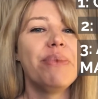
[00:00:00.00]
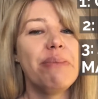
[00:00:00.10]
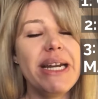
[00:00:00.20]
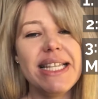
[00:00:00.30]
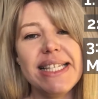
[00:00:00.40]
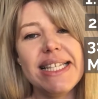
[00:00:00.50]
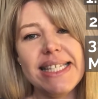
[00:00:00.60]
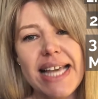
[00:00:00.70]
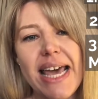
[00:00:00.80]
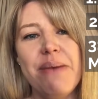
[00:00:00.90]
But it's the
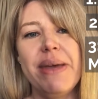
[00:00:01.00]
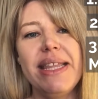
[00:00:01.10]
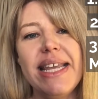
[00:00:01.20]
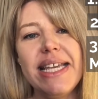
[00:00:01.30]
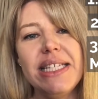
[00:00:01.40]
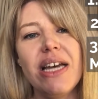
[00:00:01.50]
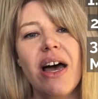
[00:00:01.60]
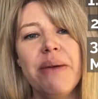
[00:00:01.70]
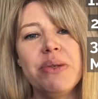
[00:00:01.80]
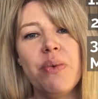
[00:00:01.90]
same in these
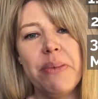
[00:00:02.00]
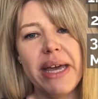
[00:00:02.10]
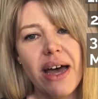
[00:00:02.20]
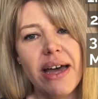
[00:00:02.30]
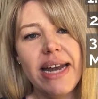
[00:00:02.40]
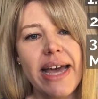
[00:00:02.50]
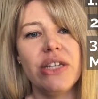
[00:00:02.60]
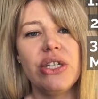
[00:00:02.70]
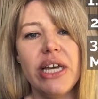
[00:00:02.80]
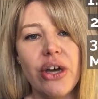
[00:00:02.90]
times when we can't
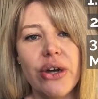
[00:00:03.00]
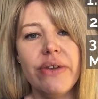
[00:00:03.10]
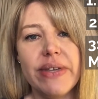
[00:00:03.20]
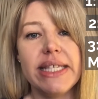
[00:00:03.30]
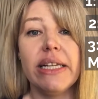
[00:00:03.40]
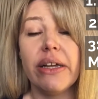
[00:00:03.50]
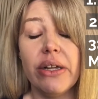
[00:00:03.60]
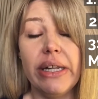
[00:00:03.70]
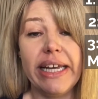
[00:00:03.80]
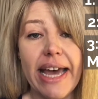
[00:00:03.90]
actually go to
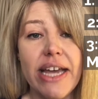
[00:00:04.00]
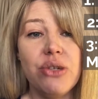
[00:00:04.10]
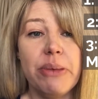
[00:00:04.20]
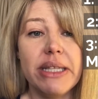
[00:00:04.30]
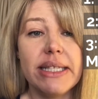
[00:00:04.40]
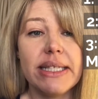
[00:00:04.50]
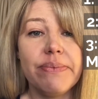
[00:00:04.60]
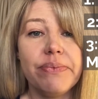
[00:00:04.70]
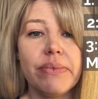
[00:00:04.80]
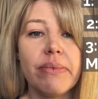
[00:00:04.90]
physical engagements.
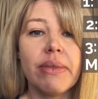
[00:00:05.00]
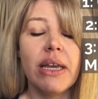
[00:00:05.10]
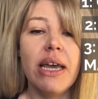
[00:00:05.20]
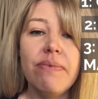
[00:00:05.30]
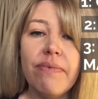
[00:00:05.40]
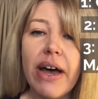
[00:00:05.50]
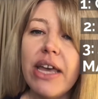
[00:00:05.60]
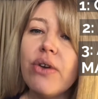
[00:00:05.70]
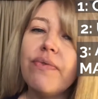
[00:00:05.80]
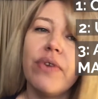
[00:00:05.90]
Invite
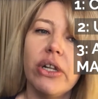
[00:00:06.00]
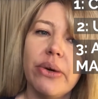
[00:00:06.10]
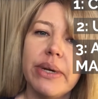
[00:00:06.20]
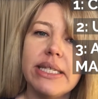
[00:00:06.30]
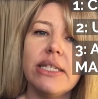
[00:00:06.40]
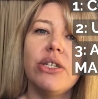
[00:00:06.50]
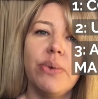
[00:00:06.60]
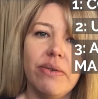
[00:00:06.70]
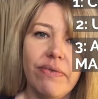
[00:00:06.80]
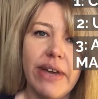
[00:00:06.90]
your followers to
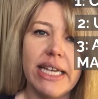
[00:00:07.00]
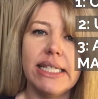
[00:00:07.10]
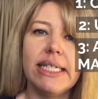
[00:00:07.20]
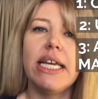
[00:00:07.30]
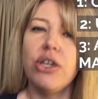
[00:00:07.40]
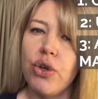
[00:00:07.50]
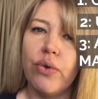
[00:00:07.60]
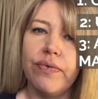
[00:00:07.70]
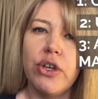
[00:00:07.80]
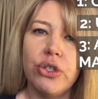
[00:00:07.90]
invest in your
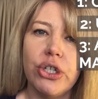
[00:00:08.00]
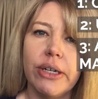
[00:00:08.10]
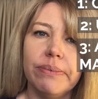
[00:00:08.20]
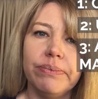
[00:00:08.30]
future.